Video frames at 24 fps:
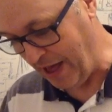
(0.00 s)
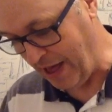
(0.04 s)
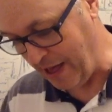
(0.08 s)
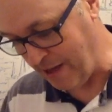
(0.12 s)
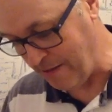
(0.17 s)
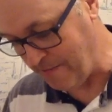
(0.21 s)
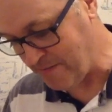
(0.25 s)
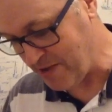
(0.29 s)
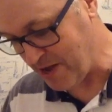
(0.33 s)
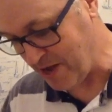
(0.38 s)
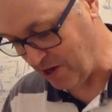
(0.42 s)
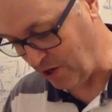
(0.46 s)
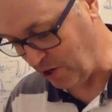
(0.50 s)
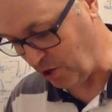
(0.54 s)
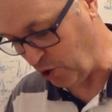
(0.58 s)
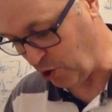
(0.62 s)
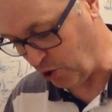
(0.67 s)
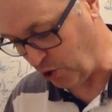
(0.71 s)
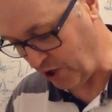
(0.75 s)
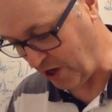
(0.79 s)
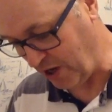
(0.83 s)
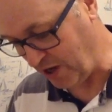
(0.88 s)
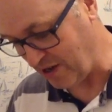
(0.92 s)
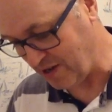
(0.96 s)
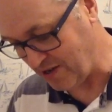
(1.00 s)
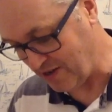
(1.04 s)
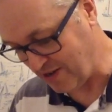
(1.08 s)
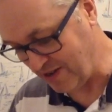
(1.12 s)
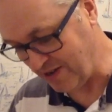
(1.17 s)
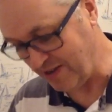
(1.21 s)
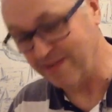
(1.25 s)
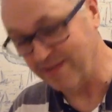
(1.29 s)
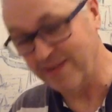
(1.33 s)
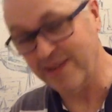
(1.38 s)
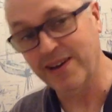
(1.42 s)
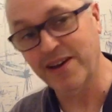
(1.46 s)
am looking
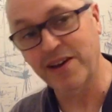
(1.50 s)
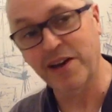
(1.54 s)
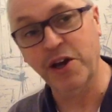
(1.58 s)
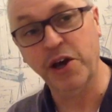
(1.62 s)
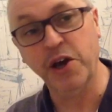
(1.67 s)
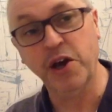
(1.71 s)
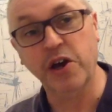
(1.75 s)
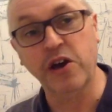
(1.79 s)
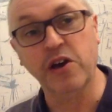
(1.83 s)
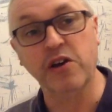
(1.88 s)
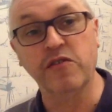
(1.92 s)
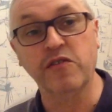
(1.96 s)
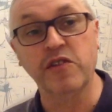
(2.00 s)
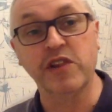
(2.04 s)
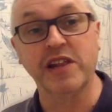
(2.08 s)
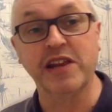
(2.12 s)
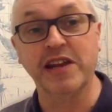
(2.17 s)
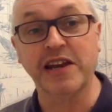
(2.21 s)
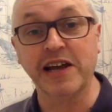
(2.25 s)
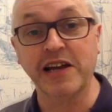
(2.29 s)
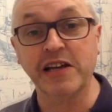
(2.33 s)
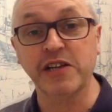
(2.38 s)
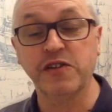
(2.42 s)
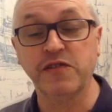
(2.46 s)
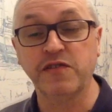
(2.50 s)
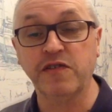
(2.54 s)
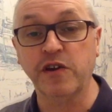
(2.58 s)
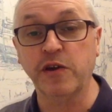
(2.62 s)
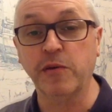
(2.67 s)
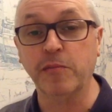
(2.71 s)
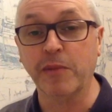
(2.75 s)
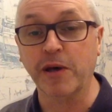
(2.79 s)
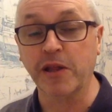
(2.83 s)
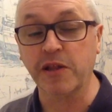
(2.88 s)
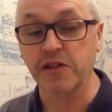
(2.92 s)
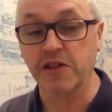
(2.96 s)
over the next few
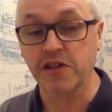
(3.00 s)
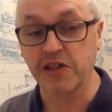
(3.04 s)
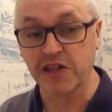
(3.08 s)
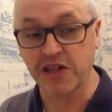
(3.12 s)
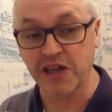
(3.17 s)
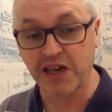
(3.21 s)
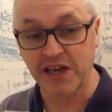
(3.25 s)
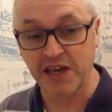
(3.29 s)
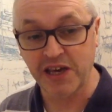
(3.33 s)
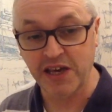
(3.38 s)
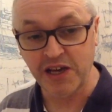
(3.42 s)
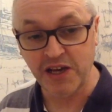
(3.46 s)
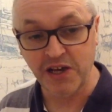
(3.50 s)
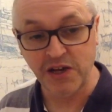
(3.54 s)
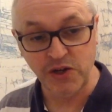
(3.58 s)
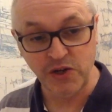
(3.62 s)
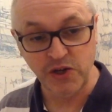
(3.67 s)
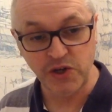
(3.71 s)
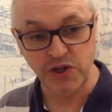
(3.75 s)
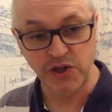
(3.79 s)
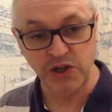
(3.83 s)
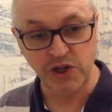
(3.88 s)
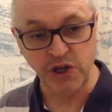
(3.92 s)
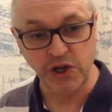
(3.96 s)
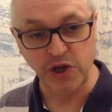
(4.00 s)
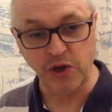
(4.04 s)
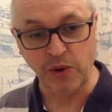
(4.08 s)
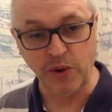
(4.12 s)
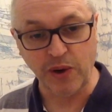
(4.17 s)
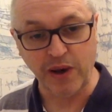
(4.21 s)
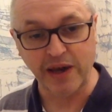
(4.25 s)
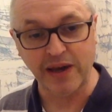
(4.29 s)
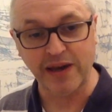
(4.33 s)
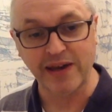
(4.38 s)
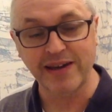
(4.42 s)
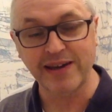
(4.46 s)
months to
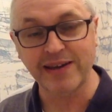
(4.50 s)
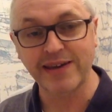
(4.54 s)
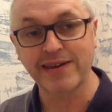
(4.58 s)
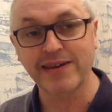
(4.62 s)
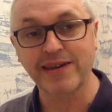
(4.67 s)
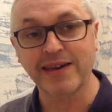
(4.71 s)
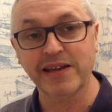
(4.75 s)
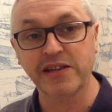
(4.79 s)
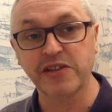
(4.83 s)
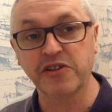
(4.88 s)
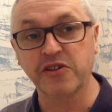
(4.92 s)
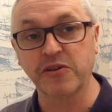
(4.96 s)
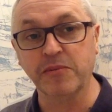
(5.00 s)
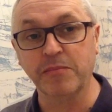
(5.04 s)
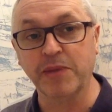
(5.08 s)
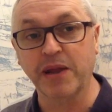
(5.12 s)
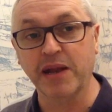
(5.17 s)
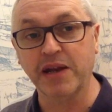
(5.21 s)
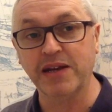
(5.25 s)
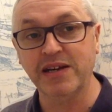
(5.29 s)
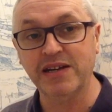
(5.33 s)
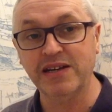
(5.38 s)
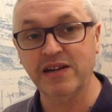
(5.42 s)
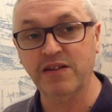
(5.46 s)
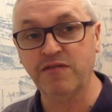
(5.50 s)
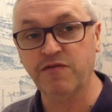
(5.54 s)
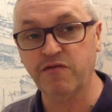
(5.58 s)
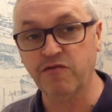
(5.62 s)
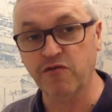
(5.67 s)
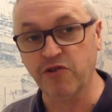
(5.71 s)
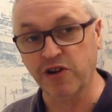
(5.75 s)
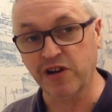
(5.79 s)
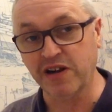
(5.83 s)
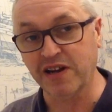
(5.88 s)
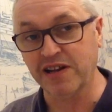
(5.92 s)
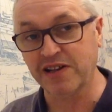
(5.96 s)
get some
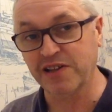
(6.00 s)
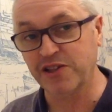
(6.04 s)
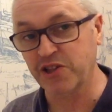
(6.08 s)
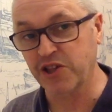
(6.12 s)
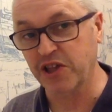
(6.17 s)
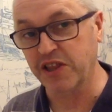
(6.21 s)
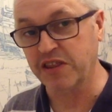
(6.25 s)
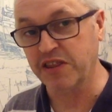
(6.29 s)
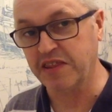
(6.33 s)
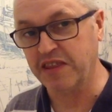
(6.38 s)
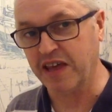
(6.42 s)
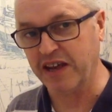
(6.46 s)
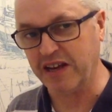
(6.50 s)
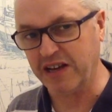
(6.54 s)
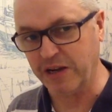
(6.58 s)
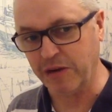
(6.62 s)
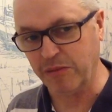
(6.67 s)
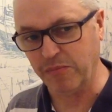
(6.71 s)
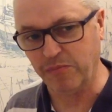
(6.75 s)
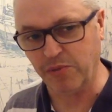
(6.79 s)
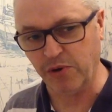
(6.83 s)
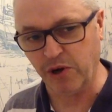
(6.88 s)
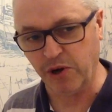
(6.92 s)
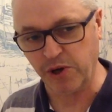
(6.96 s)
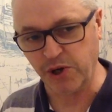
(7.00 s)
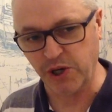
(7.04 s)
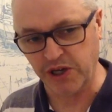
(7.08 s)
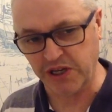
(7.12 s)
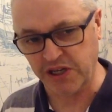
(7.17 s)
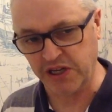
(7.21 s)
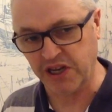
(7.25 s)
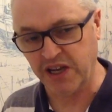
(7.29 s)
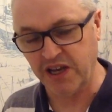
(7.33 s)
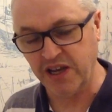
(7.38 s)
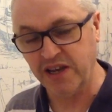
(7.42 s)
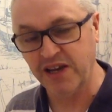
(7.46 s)
different synthetic
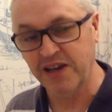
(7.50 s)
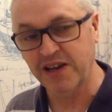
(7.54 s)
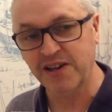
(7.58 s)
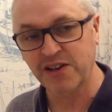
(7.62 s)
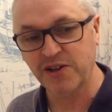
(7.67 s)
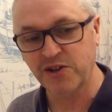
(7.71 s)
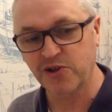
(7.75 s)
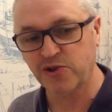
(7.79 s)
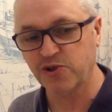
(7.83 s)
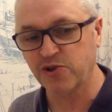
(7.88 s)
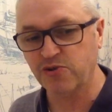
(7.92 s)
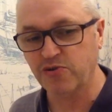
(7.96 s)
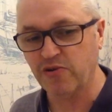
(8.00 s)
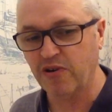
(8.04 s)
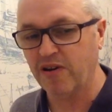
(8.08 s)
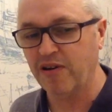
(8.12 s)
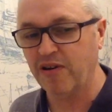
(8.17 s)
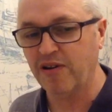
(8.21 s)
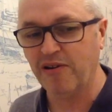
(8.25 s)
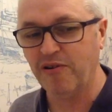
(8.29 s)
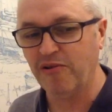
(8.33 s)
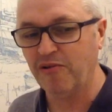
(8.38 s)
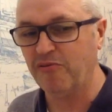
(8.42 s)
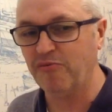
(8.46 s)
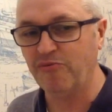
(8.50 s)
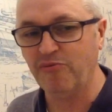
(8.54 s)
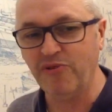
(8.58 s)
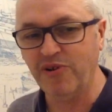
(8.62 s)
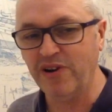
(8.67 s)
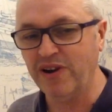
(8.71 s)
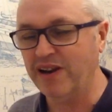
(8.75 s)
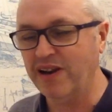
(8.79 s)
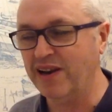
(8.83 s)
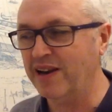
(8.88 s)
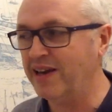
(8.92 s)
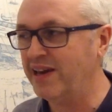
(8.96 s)
brushes, because
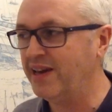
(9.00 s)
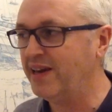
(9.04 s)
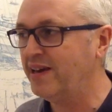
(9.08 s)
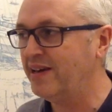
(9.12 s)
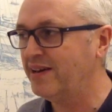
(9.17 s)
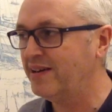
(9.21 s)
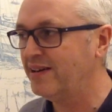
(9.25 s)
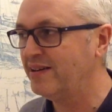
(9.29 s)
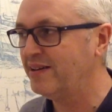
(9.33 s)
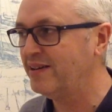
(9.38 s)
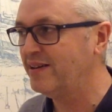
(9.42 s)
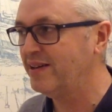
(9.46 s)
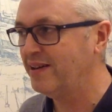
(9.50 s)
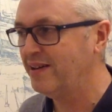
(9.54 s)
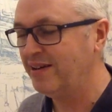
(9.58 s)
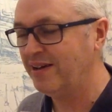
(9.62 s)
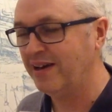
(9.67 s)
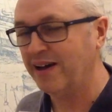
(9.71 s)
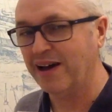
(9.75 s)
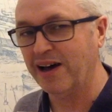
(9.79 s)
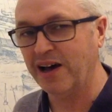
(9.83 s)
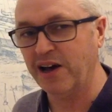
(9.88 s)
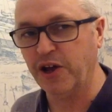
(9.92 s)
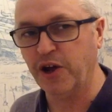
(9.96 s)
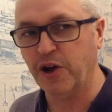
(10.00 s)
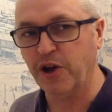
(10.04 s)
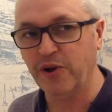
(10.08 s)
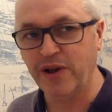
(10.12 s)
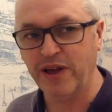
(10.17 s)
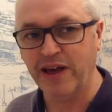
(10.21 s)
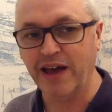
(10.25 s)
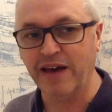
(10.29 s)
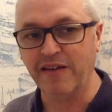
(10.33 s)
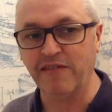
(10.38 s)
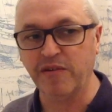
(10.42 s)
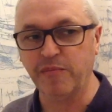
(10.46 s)
really I only
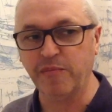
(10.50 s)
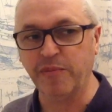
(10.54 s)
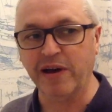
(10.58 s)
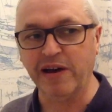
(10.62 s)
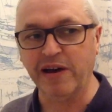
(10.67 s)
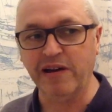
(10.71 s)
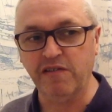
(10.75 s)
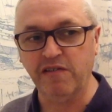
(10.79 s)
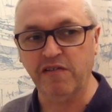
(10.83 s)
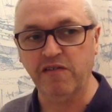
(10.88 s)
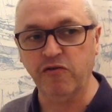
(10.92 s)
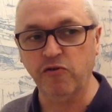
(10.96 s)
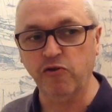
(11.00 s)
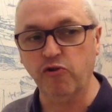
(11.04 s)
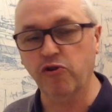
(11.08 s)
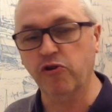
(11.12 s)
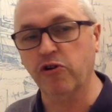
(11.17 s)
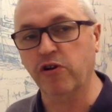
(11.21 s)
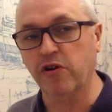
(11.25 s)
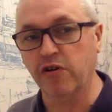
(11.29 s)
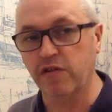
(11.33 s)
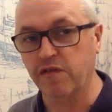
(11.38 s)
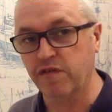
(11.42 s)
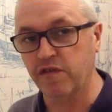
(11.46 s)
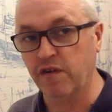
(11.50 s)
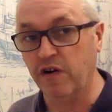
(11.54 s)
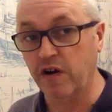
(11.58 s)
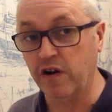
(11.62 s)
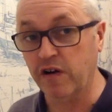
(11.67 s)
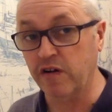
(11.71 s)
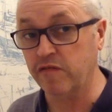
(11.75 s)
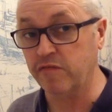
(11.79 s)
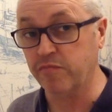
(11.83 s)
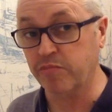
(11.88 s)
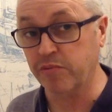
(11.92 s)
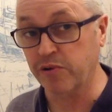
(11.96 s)
have about 4 or
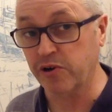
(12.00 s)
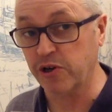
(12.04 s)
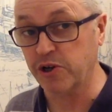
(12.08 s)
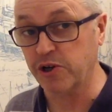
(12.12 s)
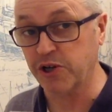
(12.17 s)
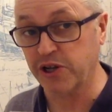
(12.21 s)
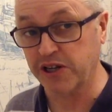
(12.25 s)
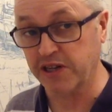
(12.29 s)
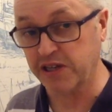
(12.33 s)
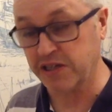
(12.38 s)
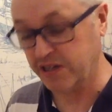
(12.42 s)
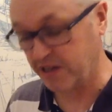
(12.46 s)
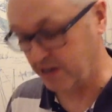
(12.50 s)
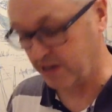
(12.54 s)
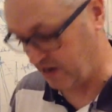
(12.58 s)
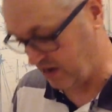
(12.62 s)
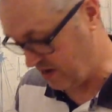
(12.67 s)
5 brushes